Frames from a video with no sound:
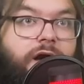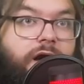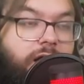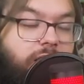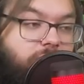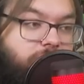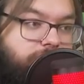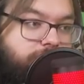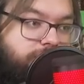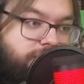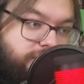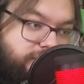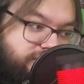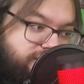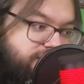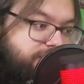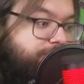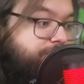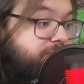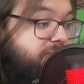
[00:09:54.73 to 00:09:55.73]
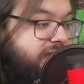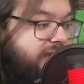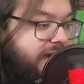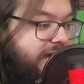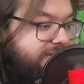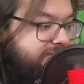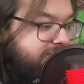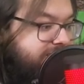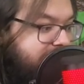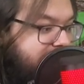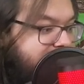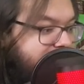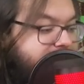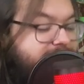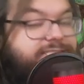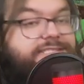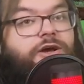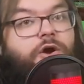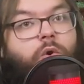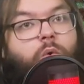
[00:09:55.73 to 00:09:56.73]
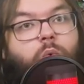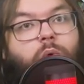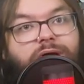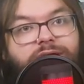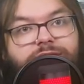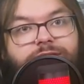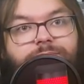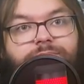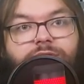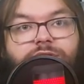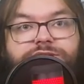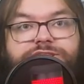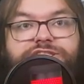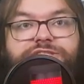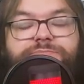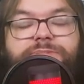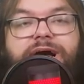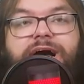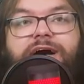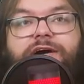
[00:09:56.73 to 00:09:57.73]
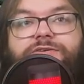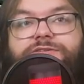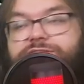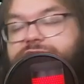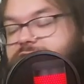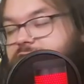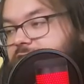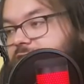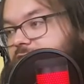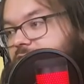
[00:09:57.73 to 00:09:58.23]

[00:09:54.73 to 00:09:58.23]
all good. At the end, one boss spawns.